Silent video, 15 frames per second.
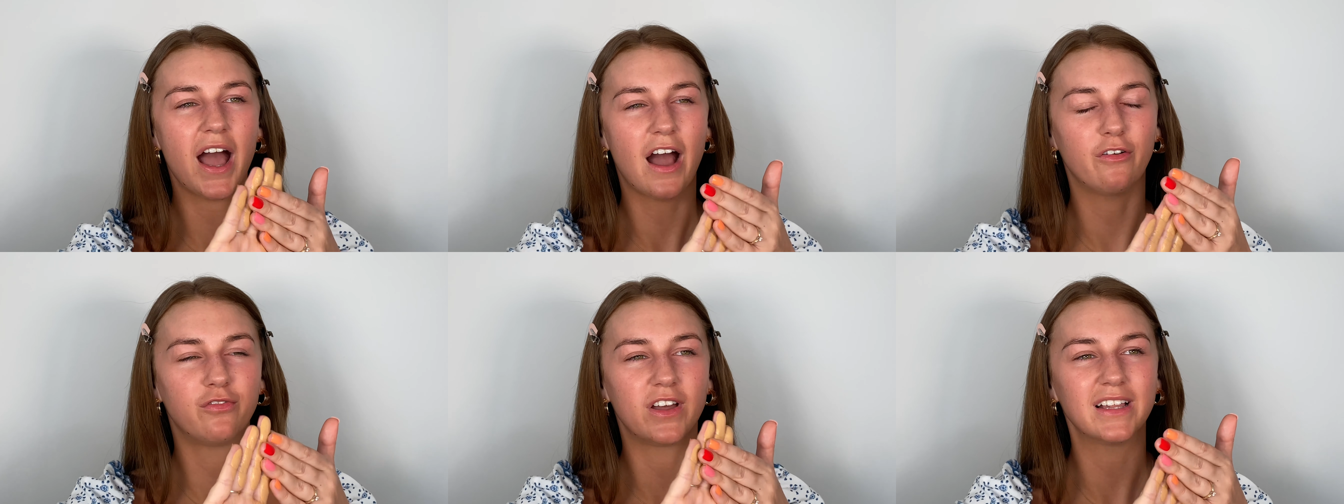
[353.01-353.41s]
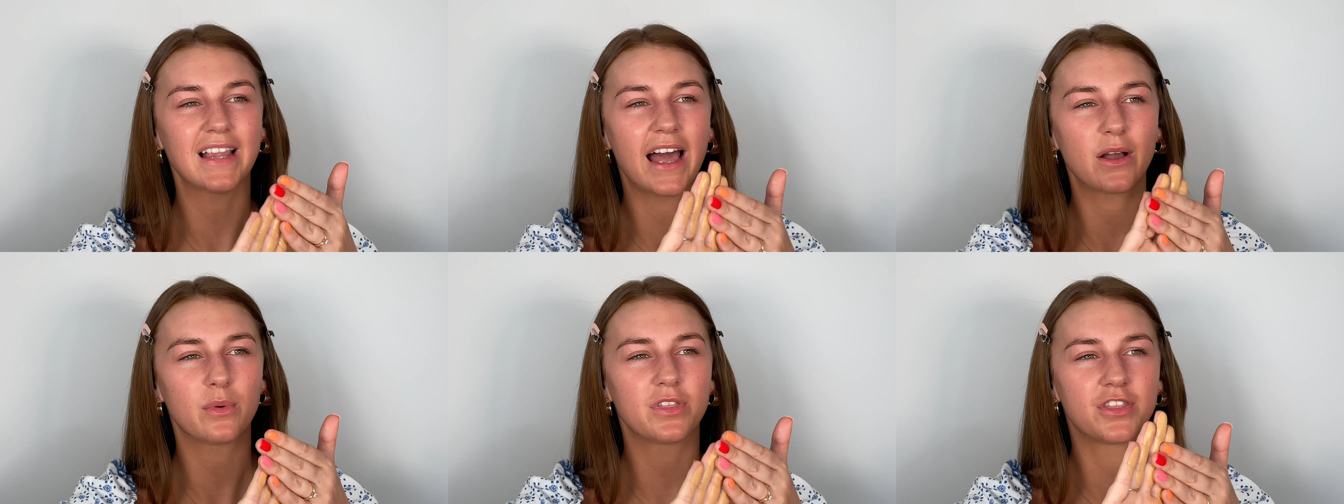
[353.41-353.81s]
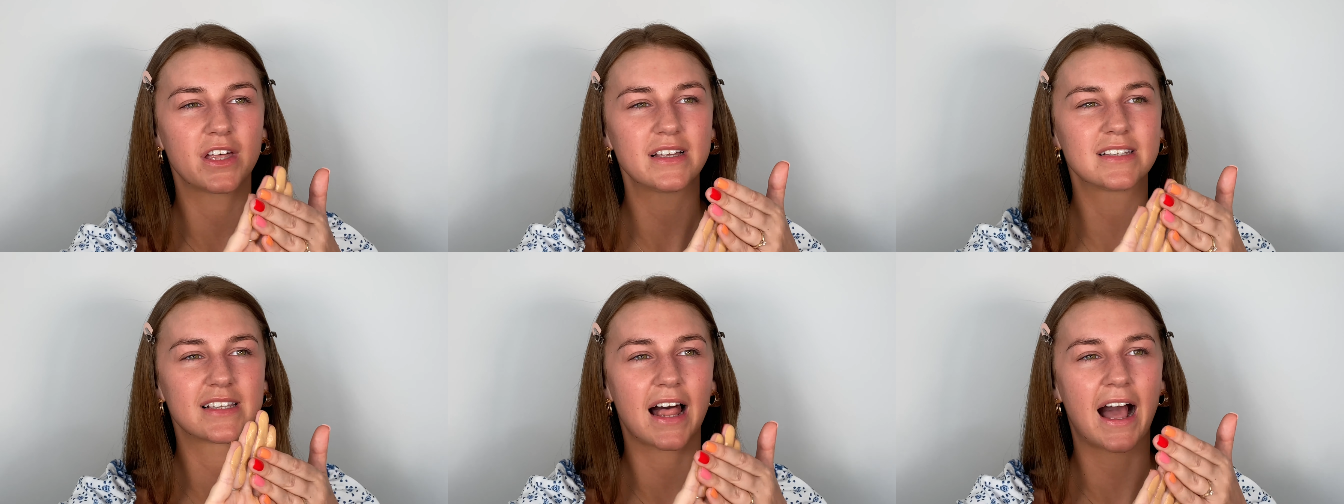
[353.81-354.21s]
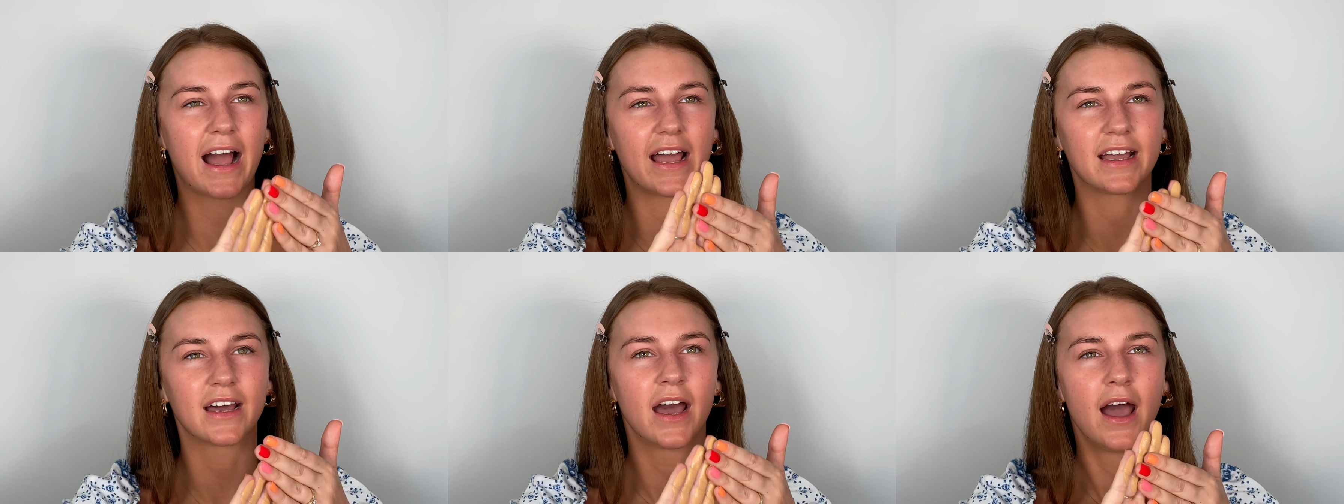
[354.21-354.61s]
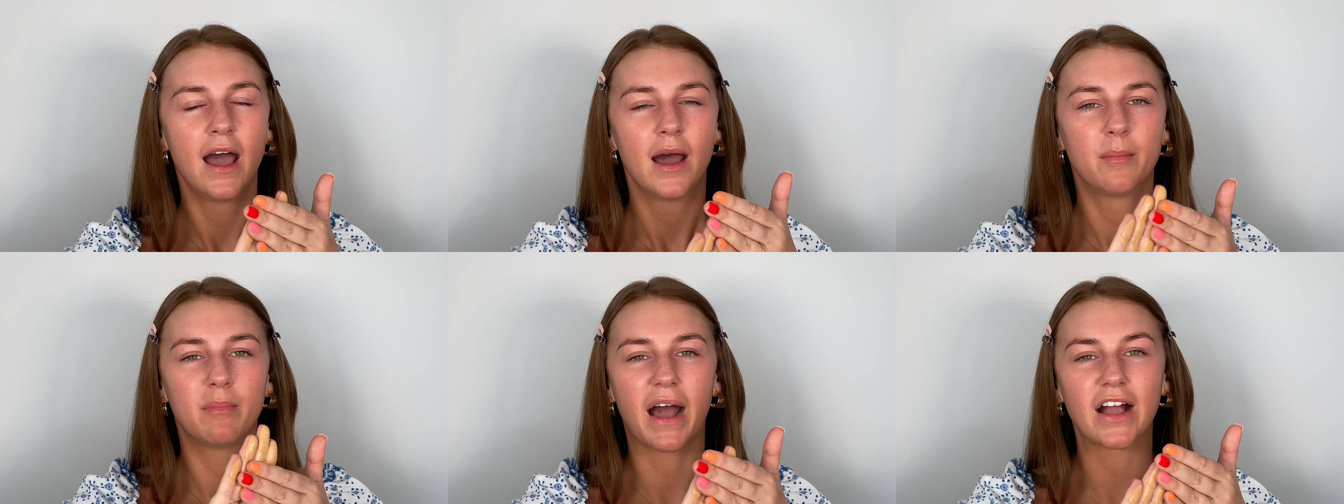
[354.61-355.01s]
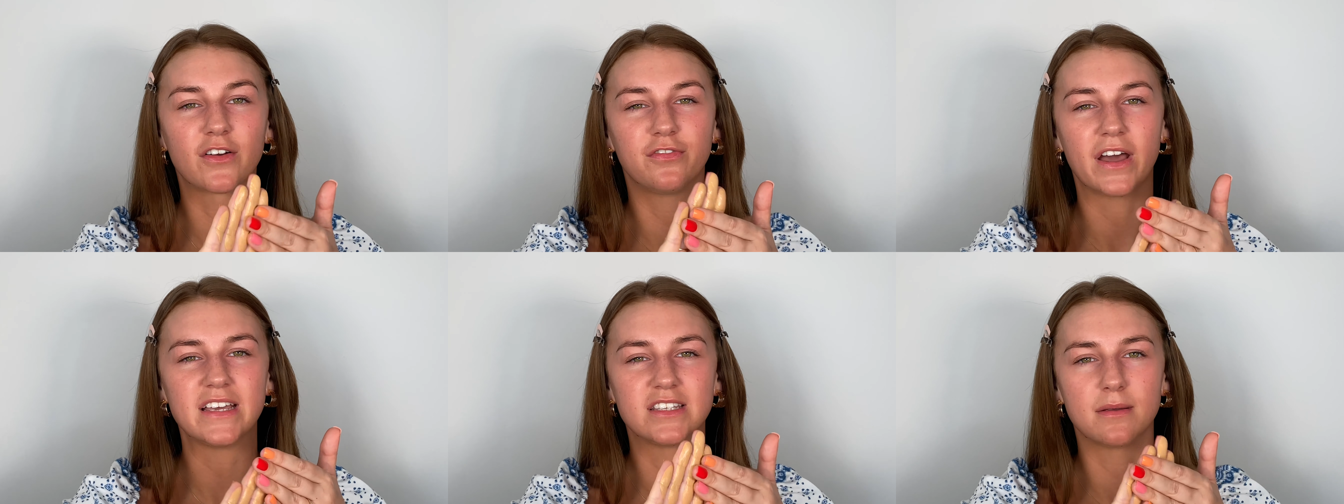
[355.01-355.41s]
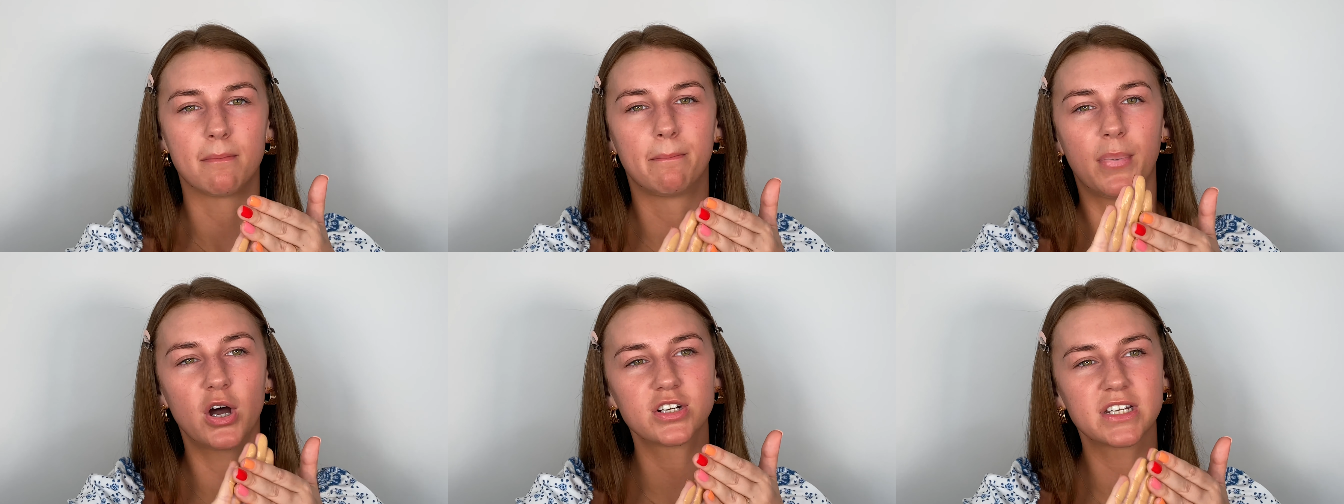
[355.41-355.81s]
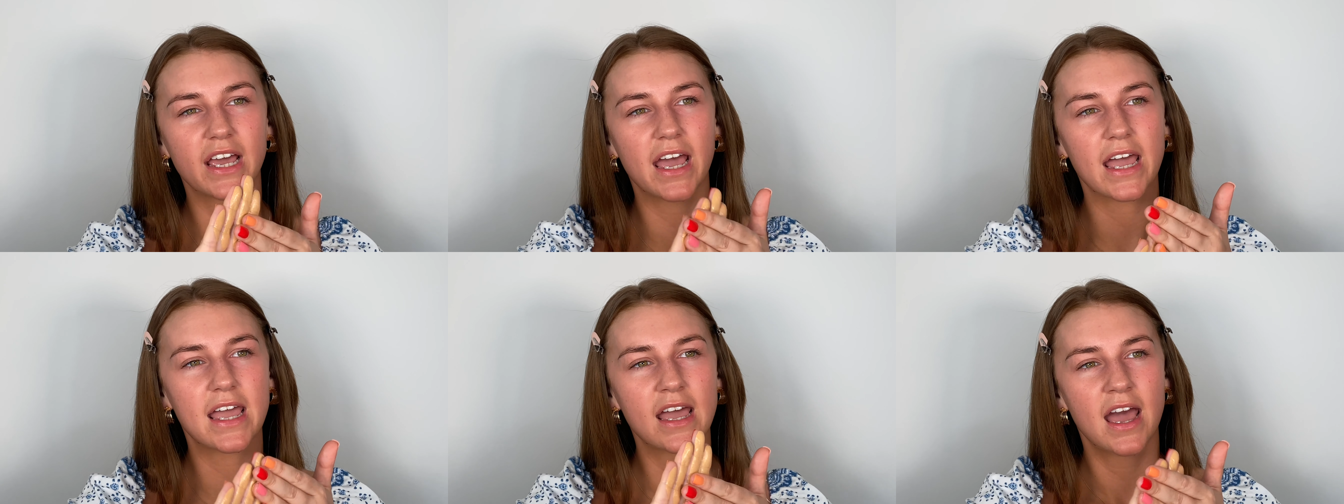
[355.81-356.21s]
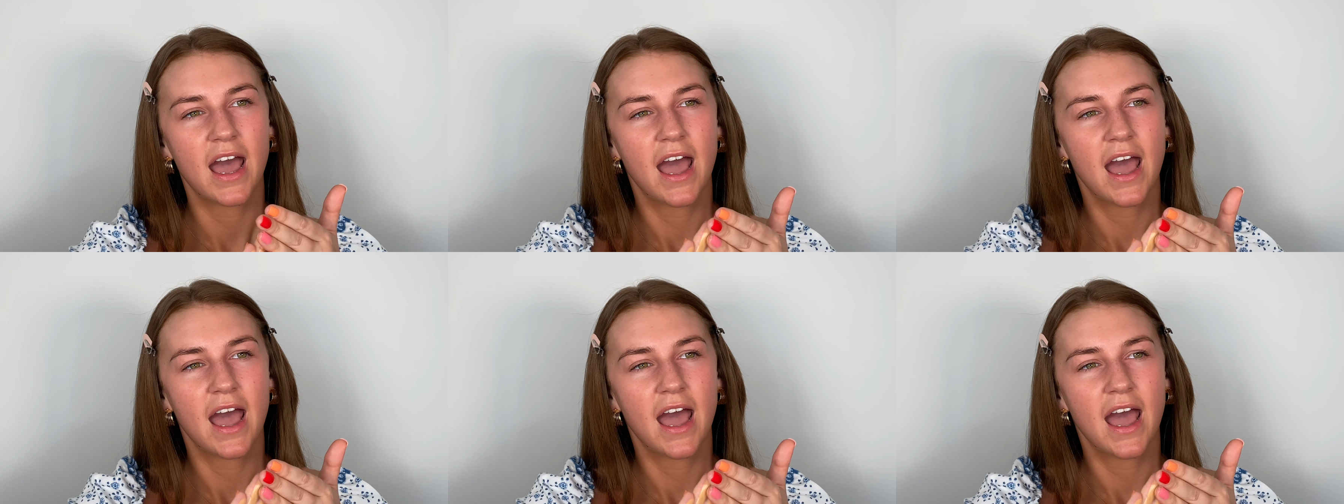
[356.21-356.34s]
I feel like with things like MAC Face and Body